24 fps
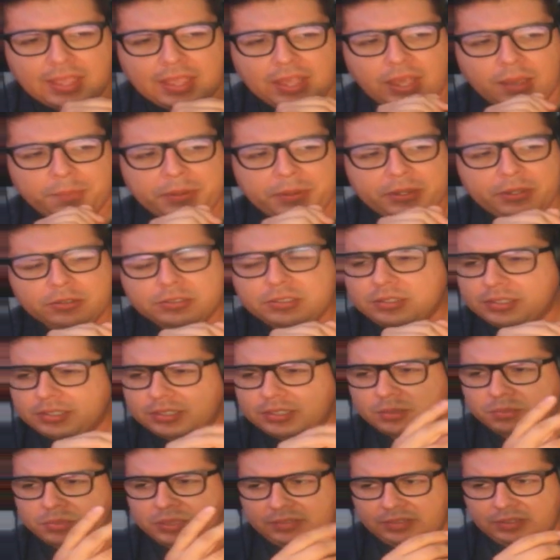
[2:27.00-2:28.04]
I've been using
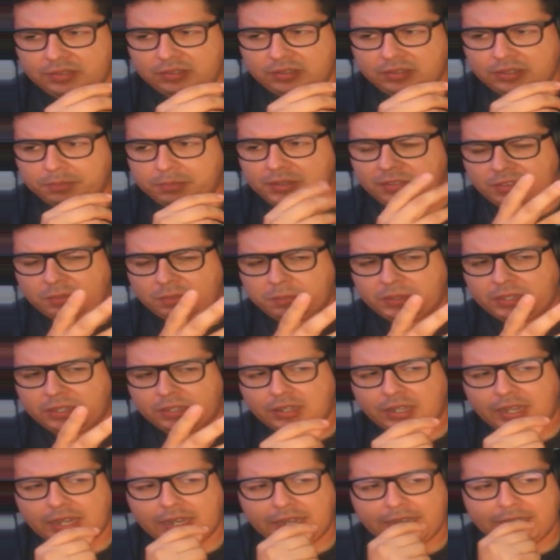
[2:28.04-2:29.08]
this in PvP a
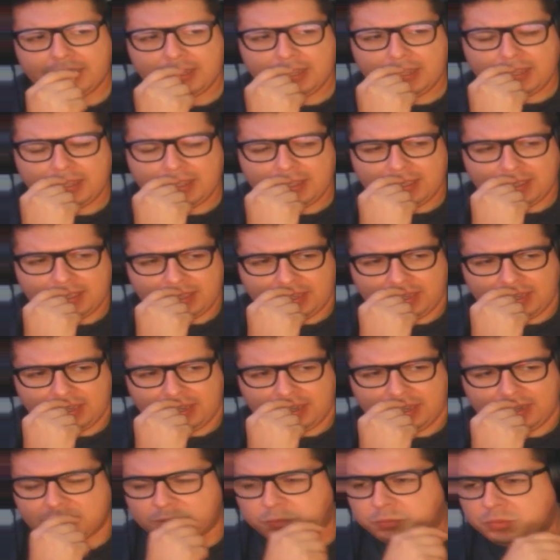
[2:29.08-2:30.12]
lot,
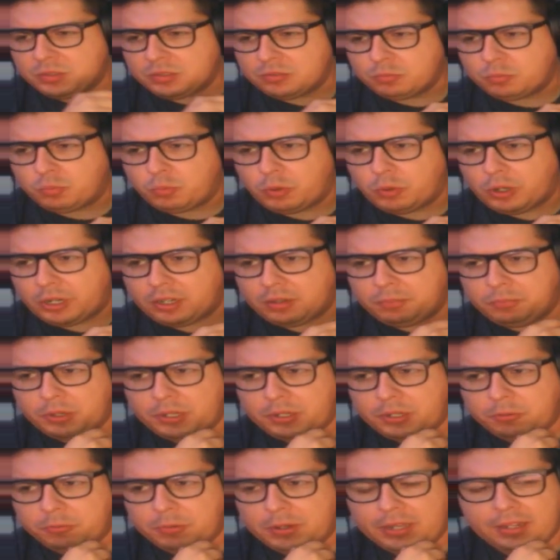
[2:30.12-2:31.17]
and it's been working
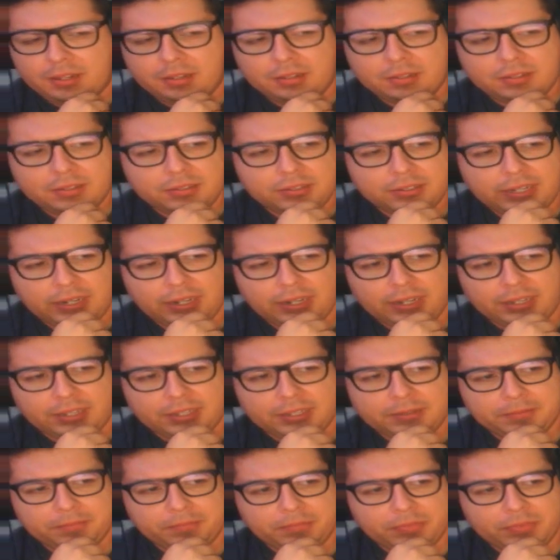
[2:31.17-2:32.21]
pretty well. I like
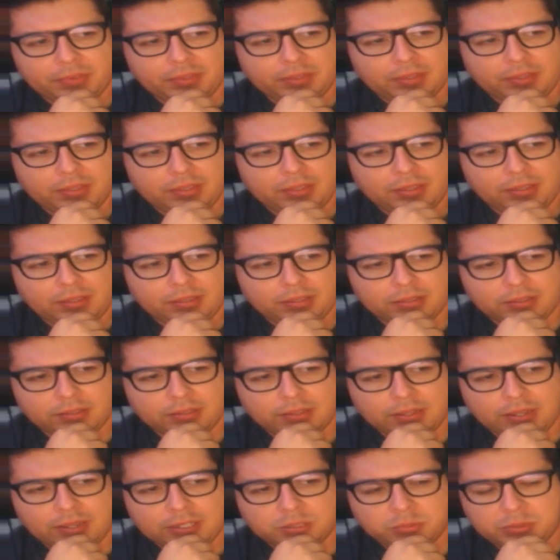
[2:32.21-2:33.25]
it,
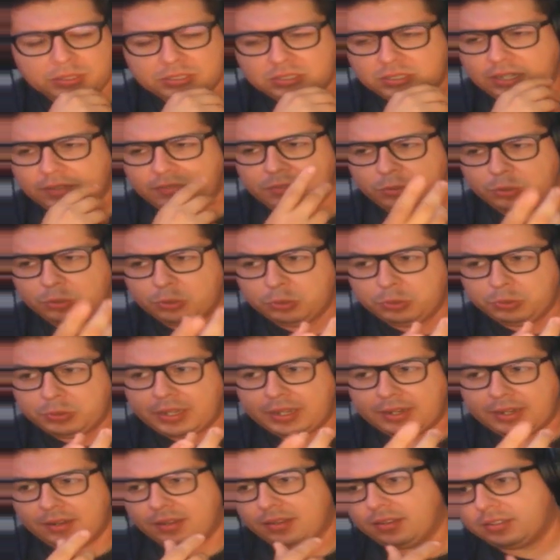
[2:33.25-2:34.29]
especially if you Luke
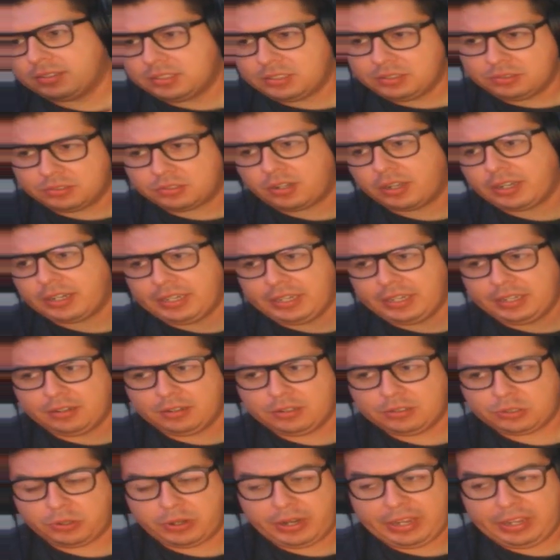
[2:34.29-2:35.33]
and other single target
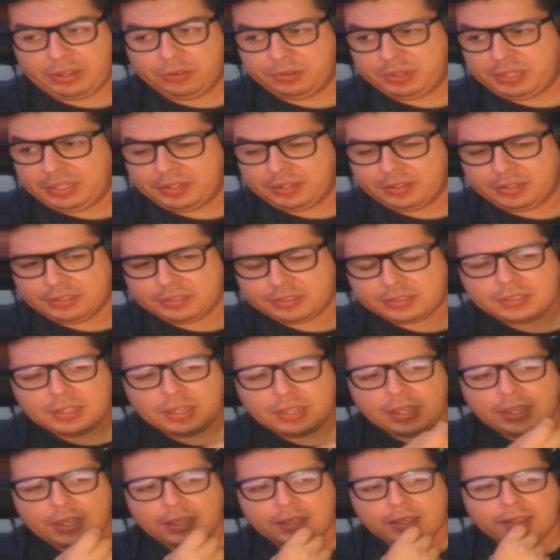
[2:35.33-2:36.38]
hitters or AoE hitters.
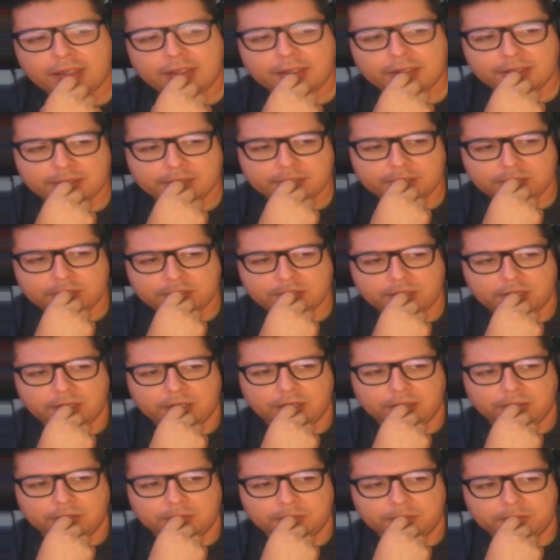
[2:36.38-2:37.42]

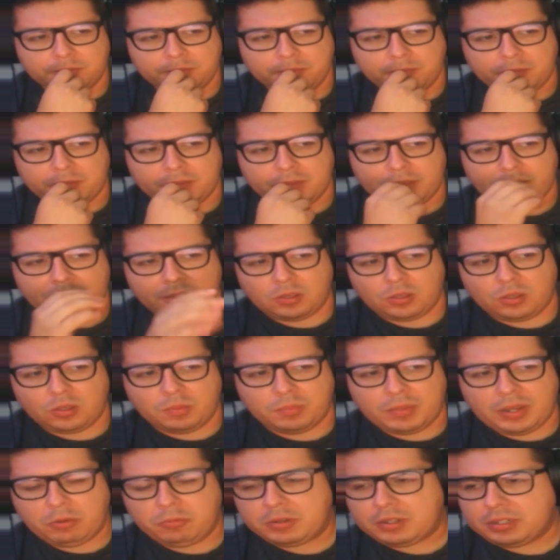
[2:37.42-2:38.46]
So you
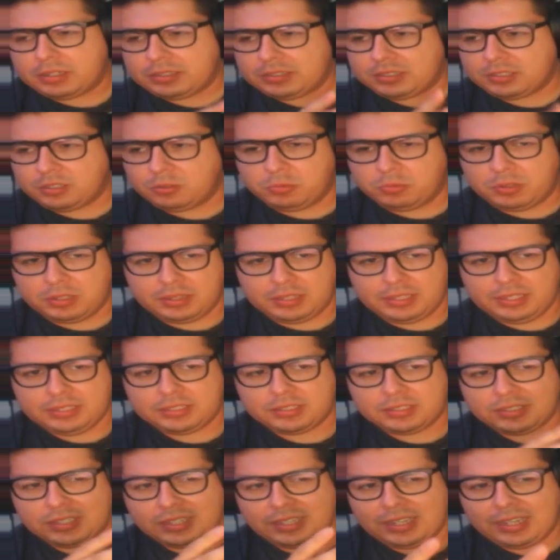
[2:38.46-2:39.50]
might want to consider one of
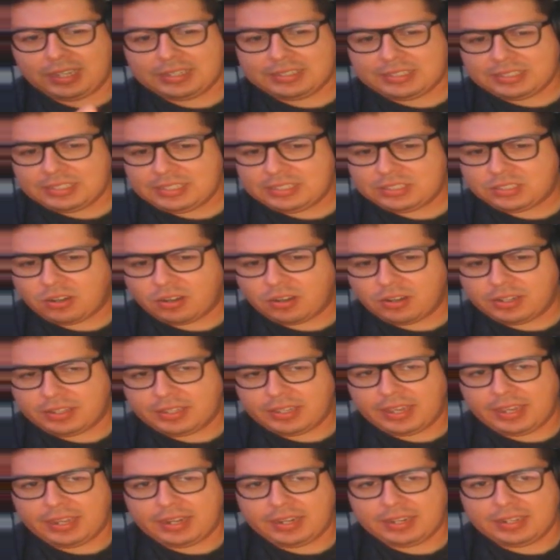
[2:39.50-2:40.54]
these. It is hard to get.